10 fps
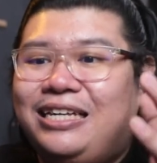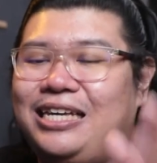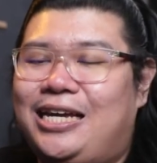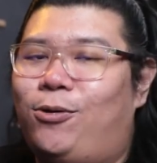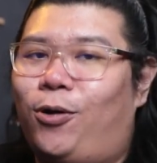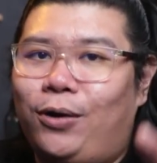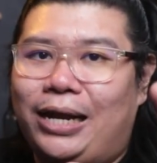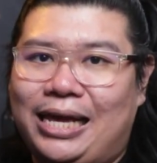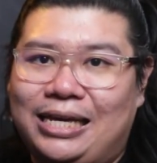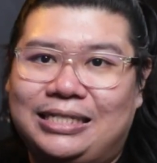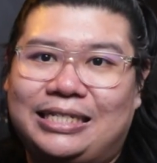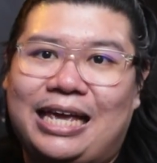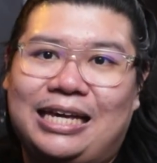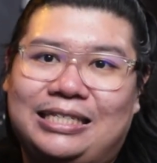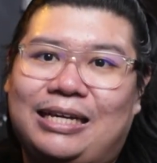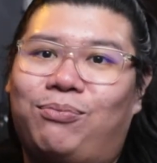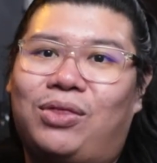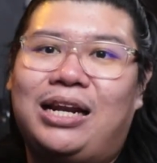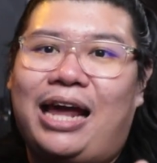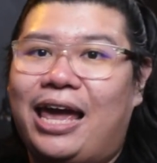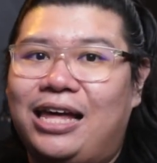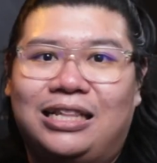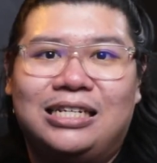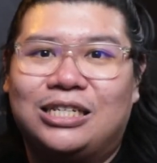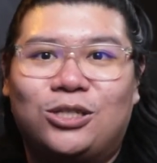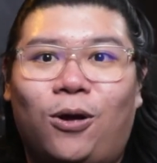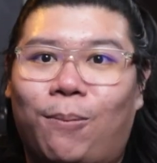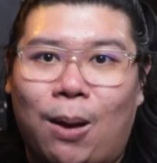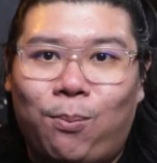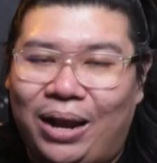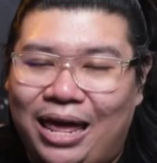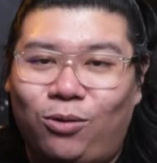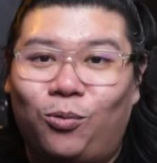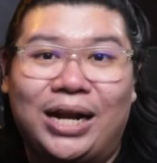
Girori saying something like, hey, this is not my plan.